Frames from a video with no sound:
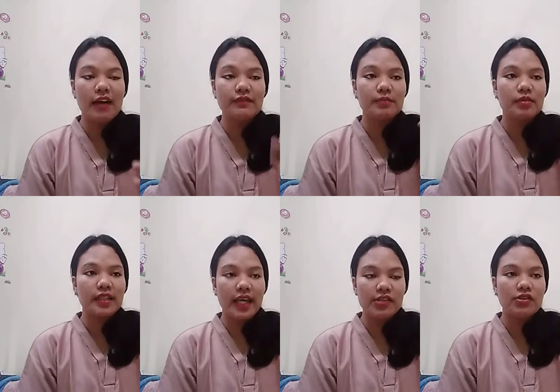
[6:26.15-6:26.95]

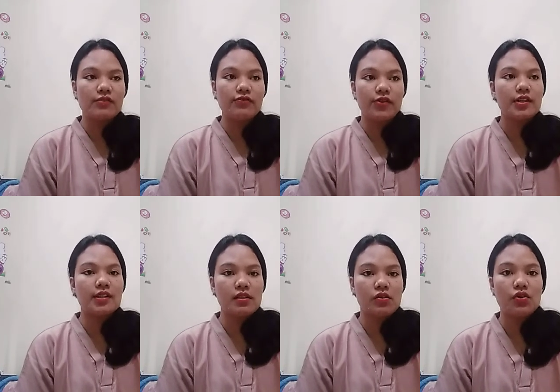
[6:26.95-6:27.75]
implication for
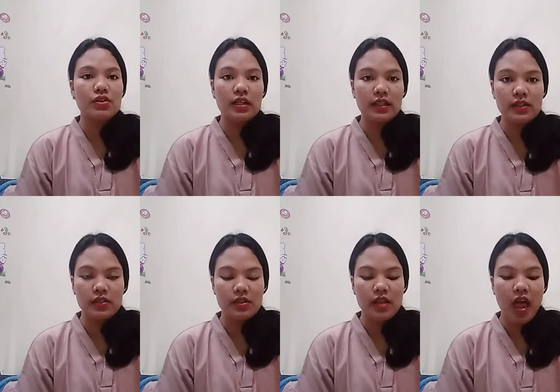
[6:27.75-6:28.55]
discourse
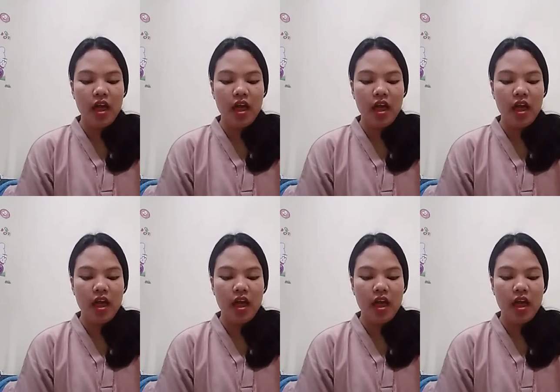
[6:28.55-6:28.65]
analysis.